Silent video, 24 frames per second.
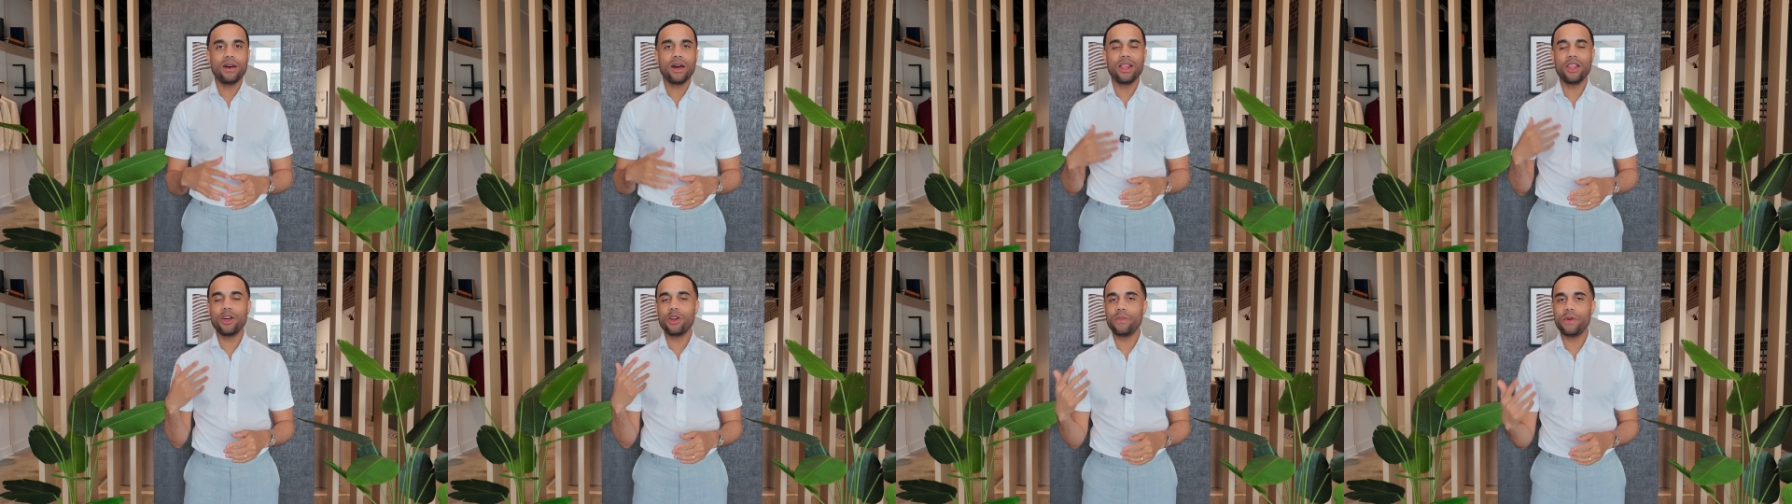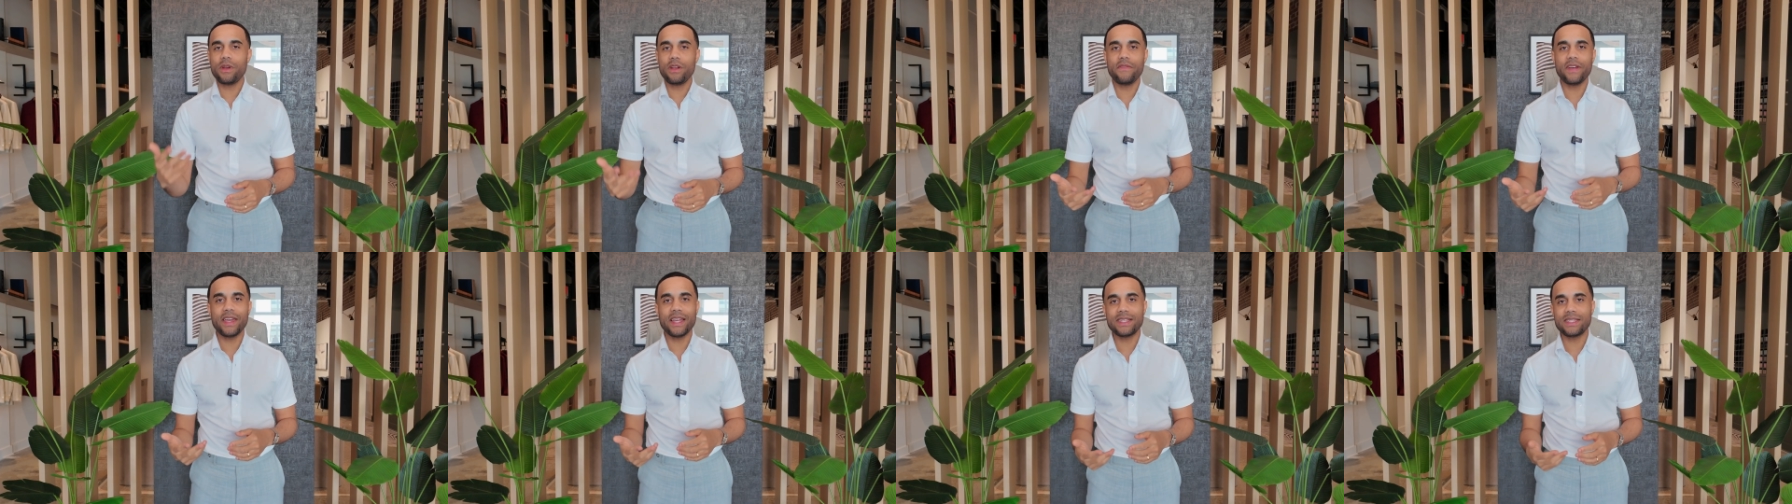a little bit
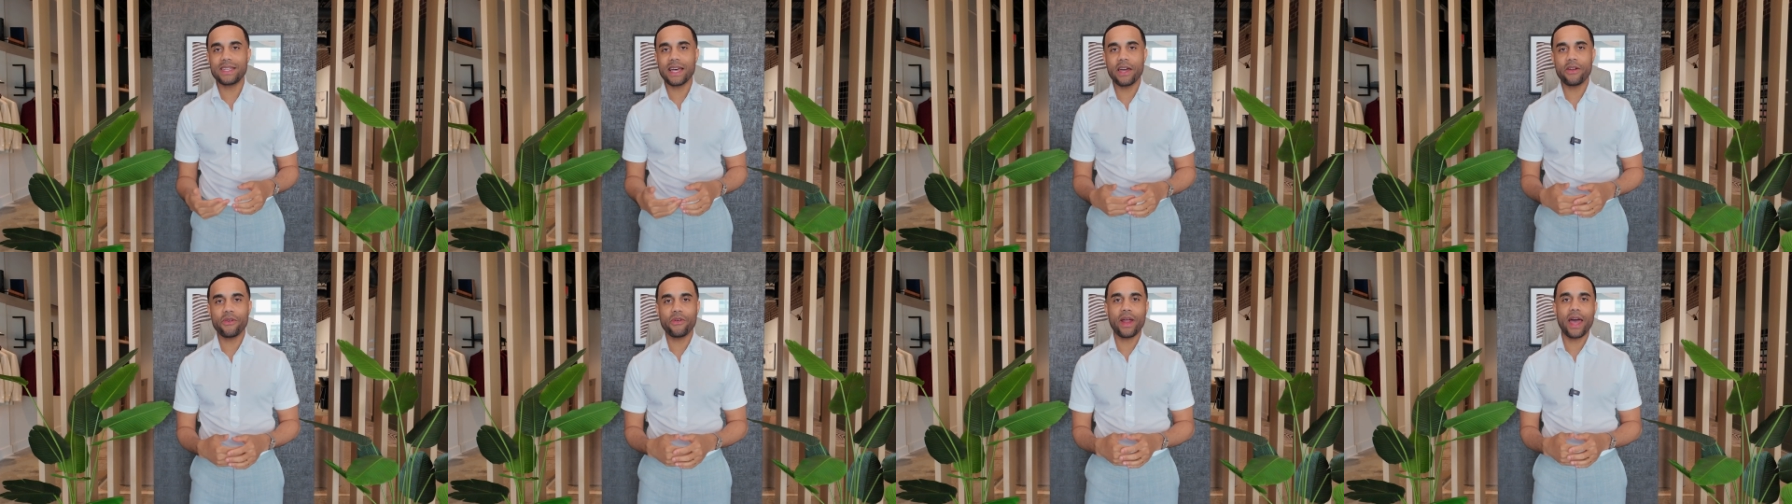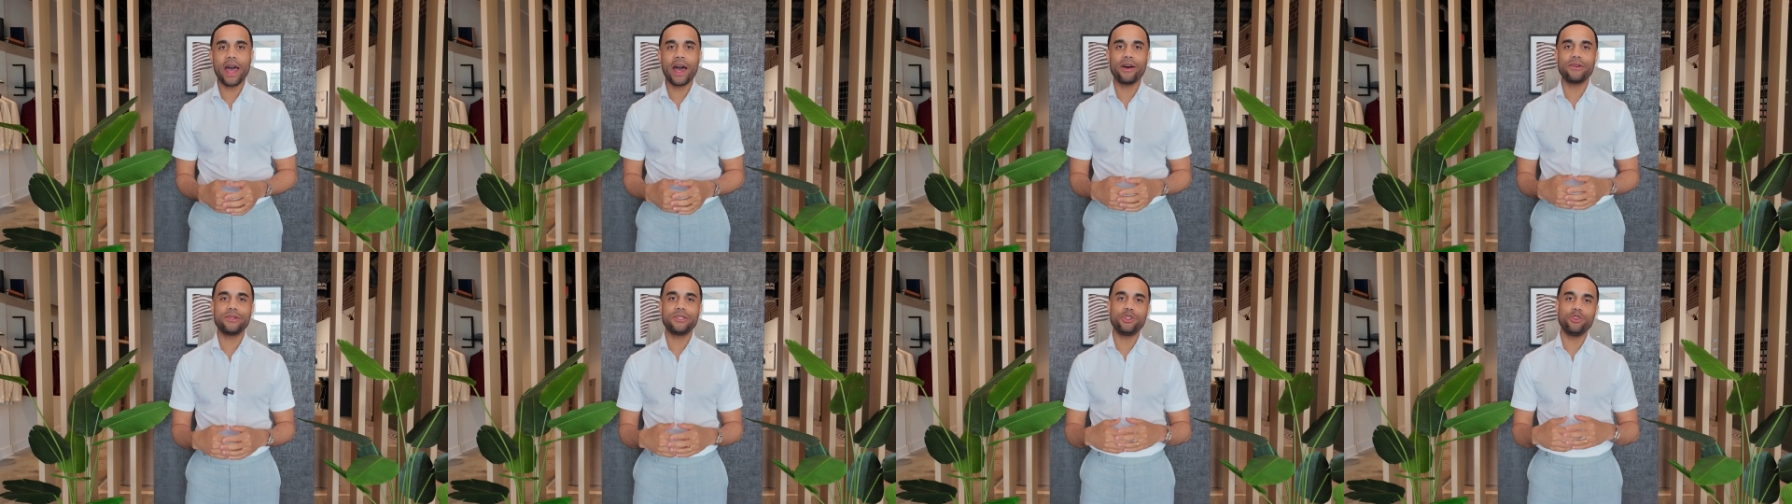of insight on
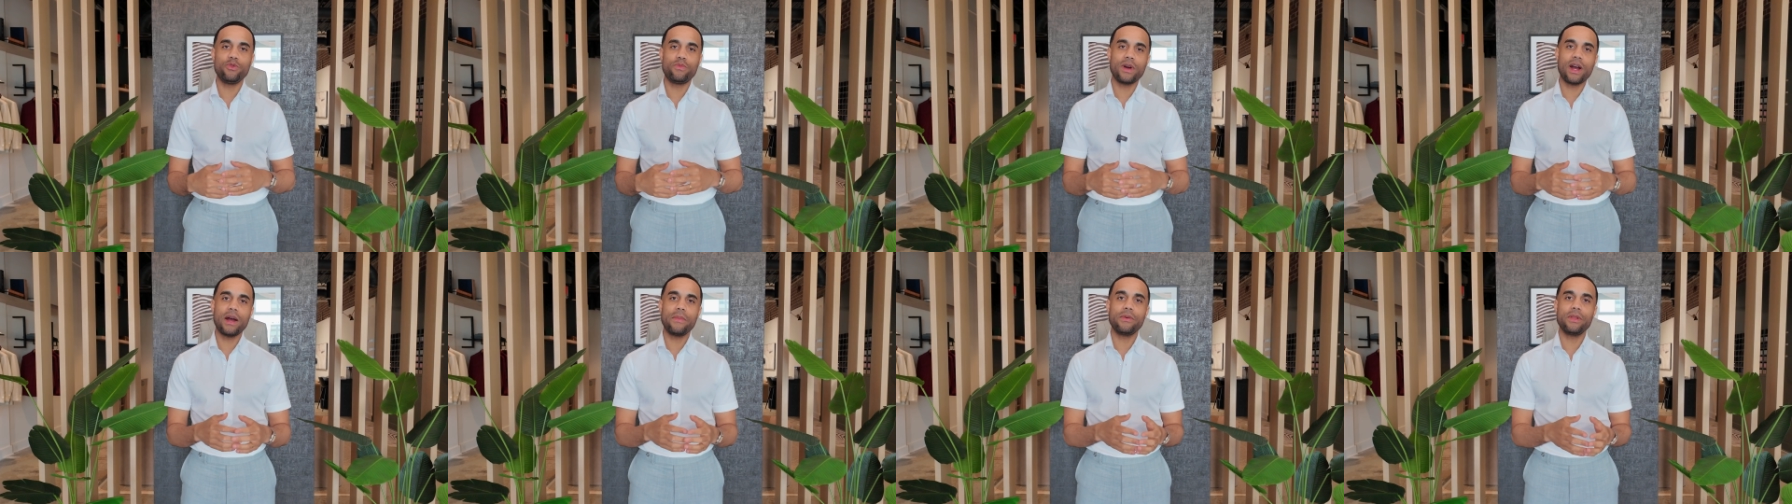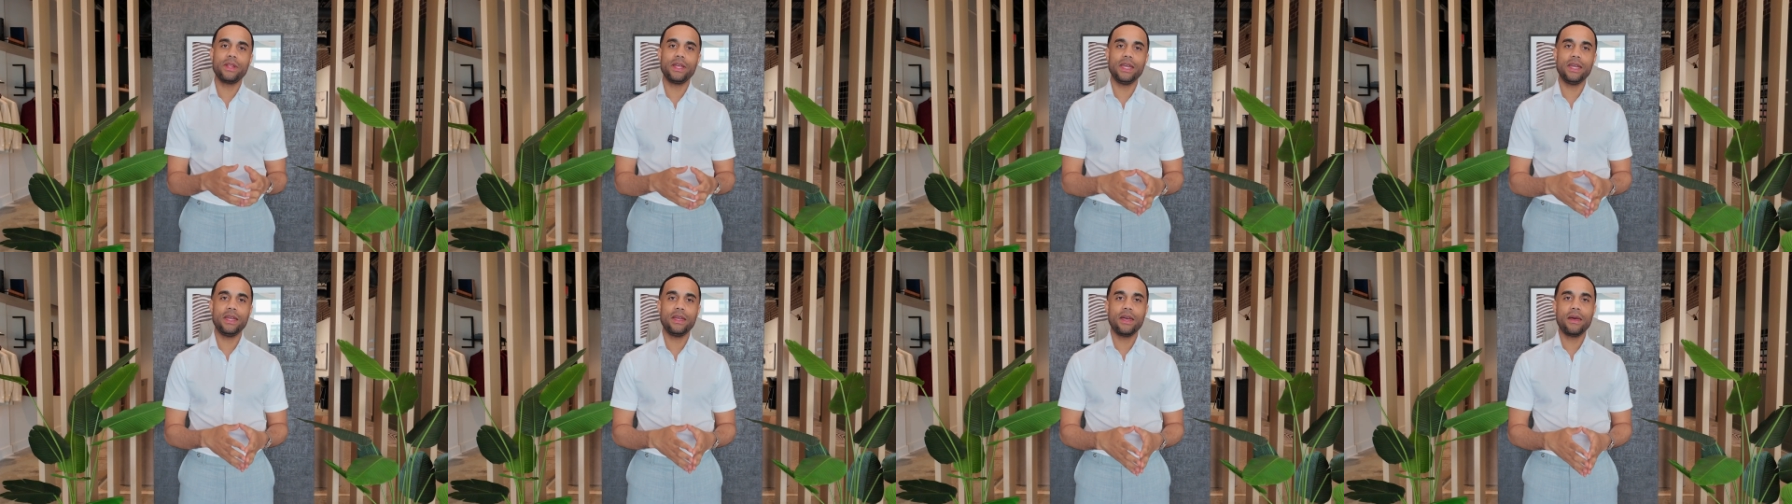how to
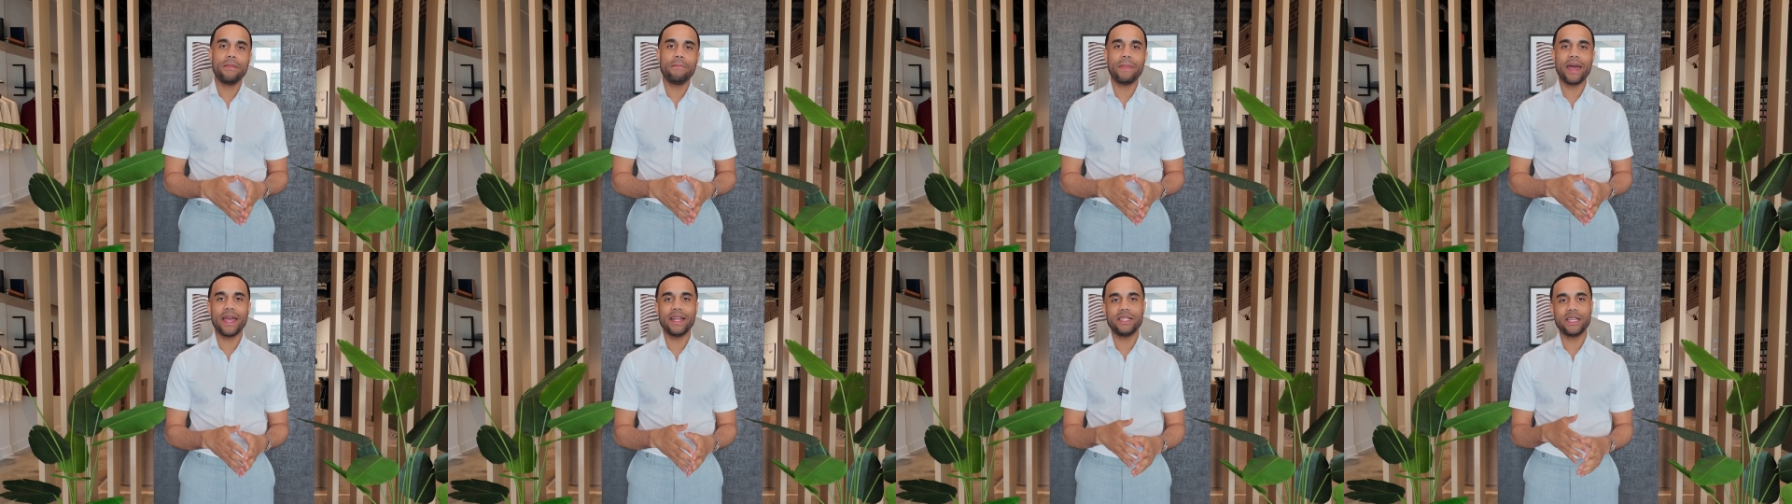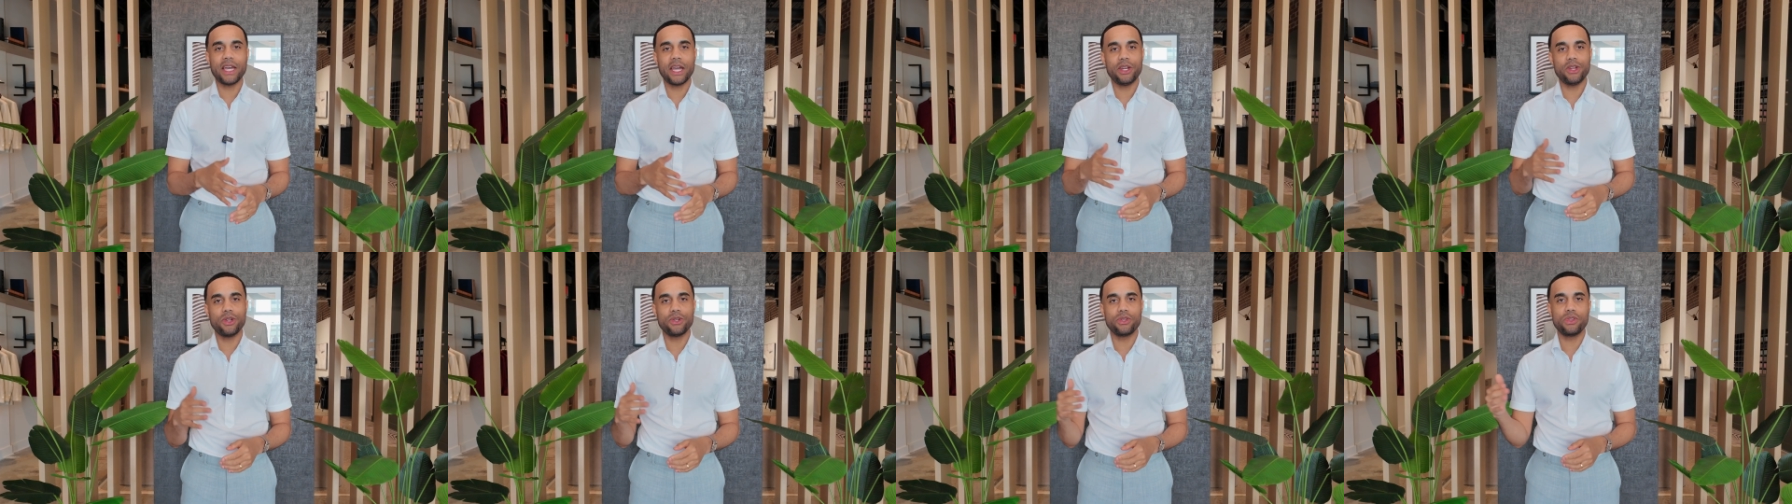properly
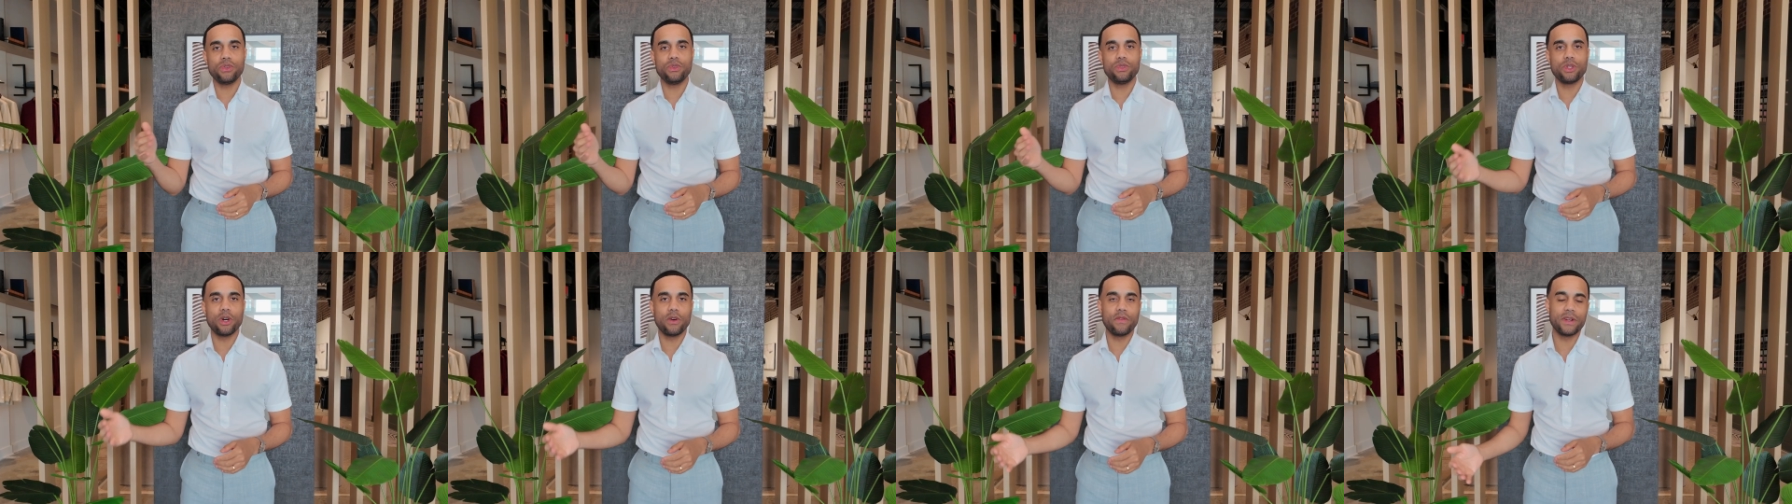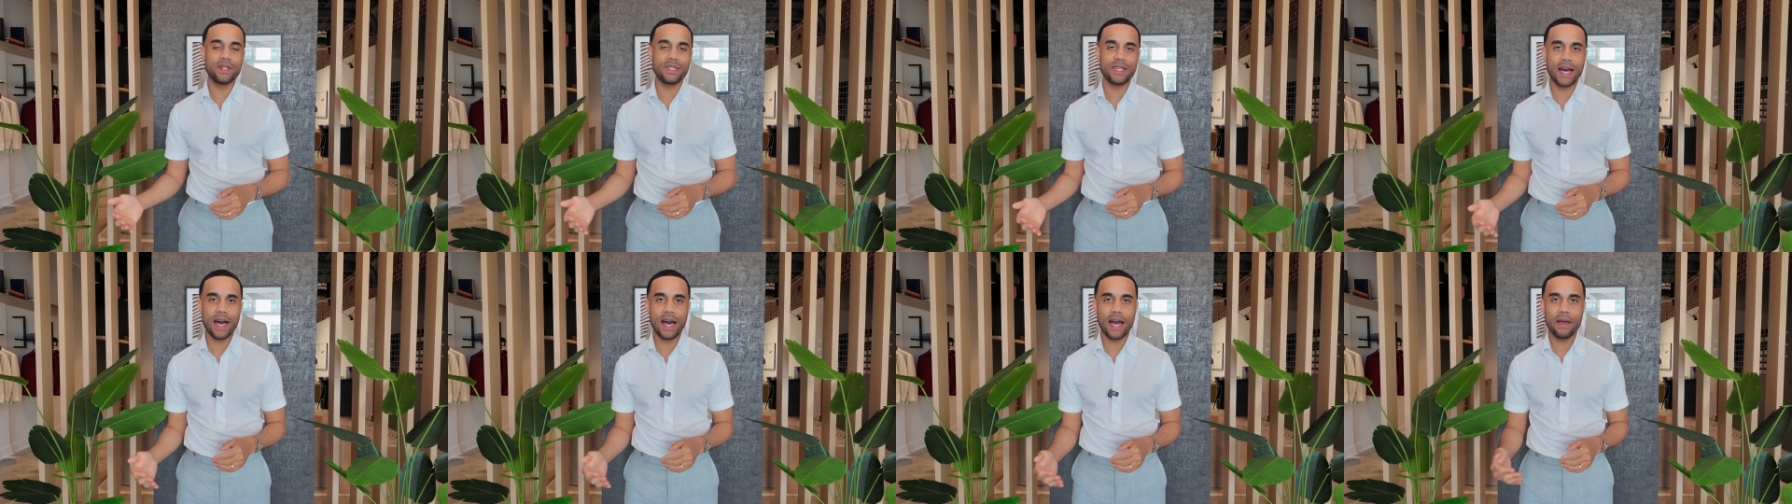maintain your suits over
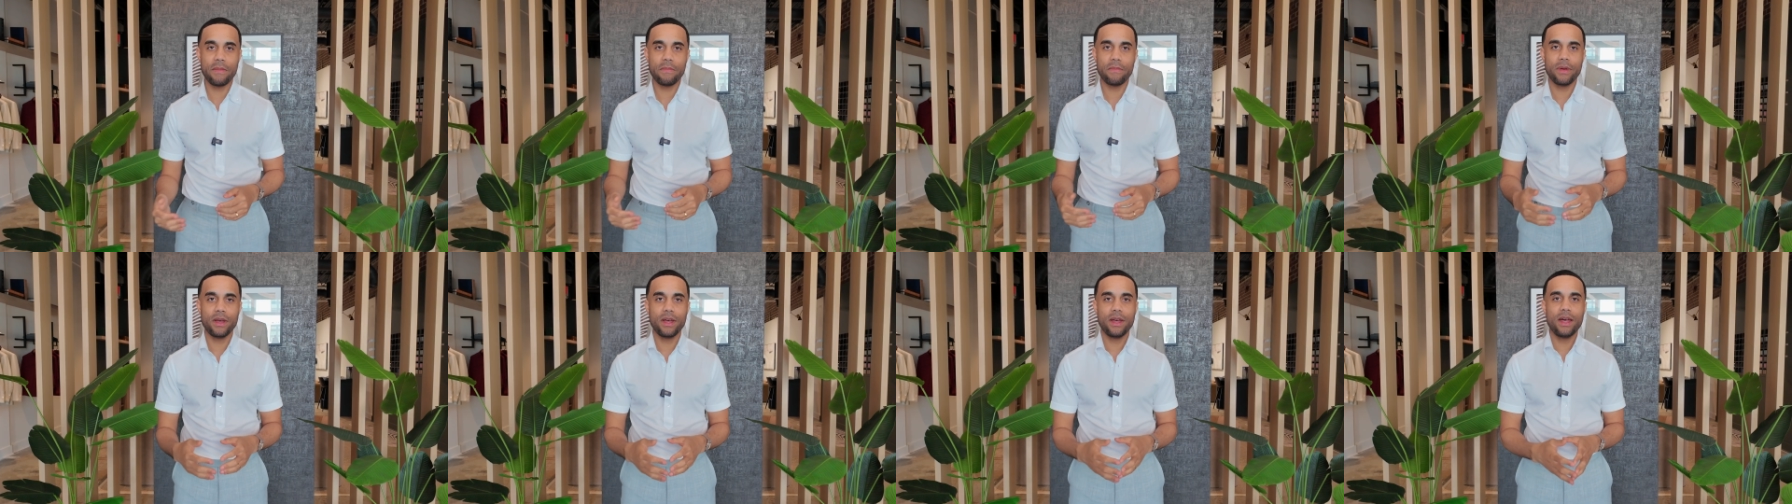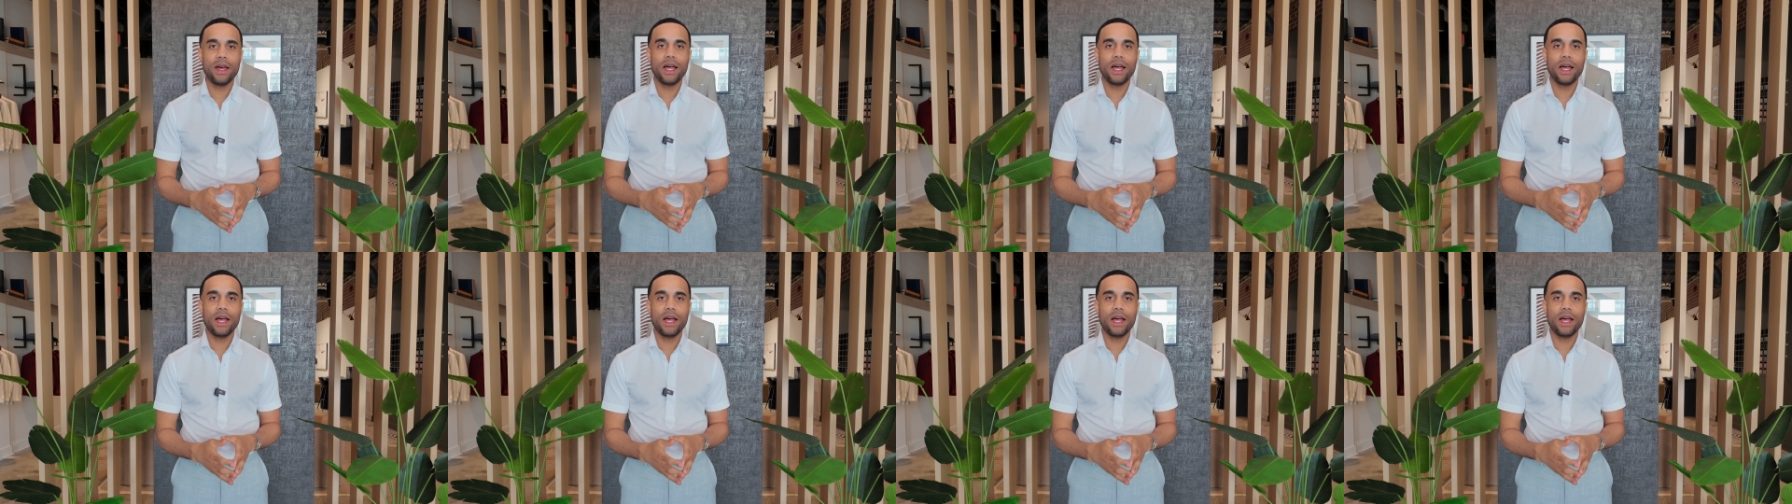time.